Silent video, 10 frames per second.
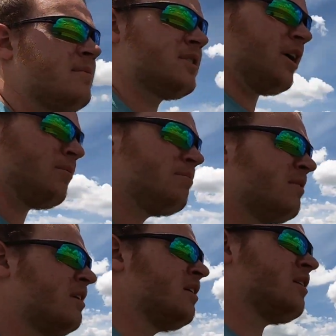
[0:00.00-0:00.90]
So
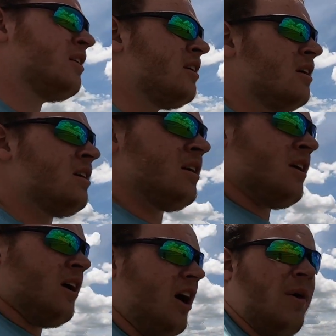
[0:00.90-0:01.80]

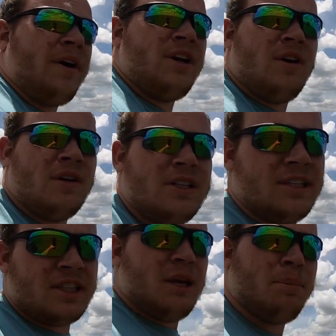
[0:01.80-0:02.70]
all we can do is
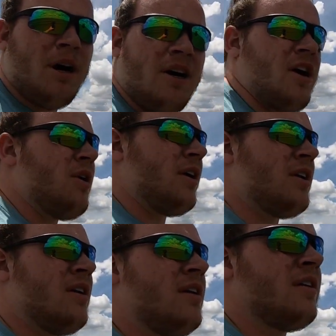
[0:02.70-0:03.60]
just keep on
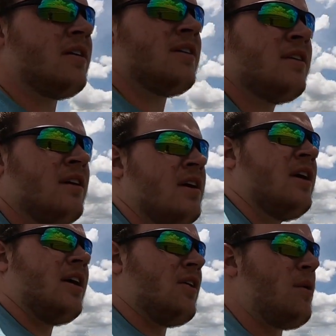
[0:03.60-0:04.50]
going,
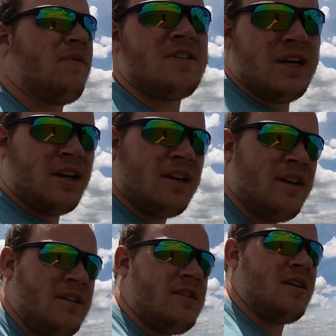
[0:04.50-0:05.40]
and hopefully second
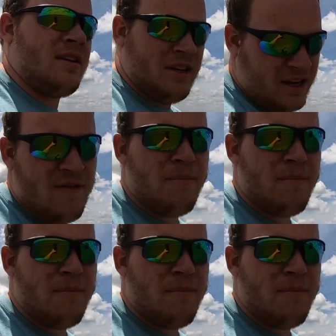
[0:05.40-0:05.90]
cutting's even